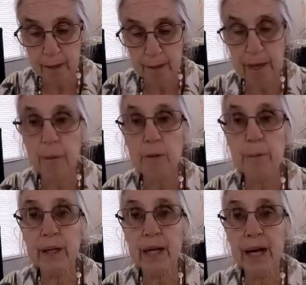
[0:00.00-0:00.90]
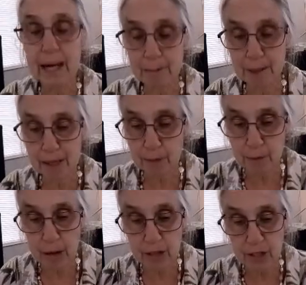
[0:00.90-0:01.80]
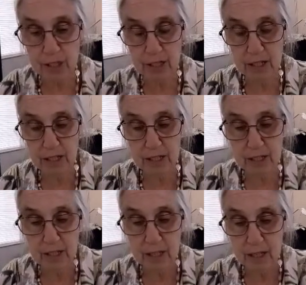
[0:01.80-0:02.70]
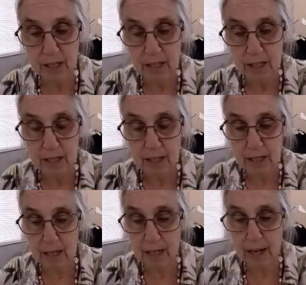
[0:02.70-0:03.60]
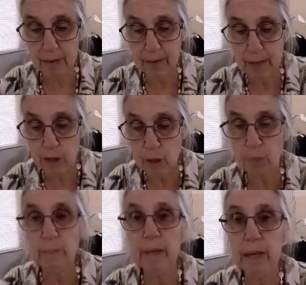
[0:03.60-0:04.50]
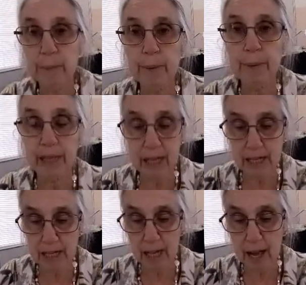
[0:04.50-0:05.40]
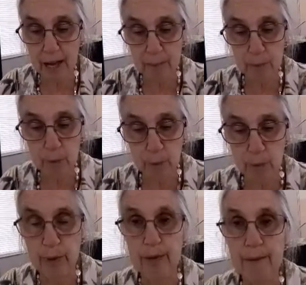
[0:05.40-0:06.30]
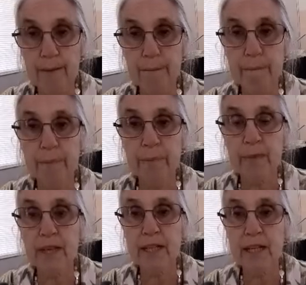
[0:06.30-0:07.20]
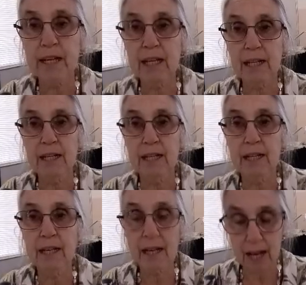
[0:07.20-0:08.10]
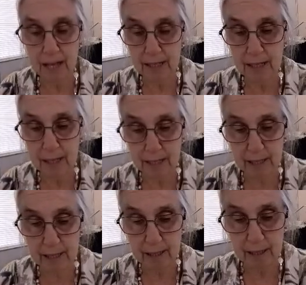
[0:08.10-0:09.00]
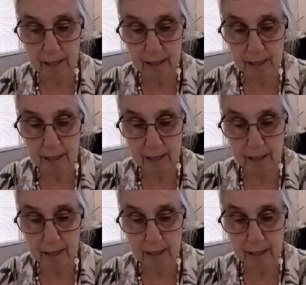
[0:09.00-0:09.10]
They will proclaim his righteousness, declaring to a people yet unborn that he has done it.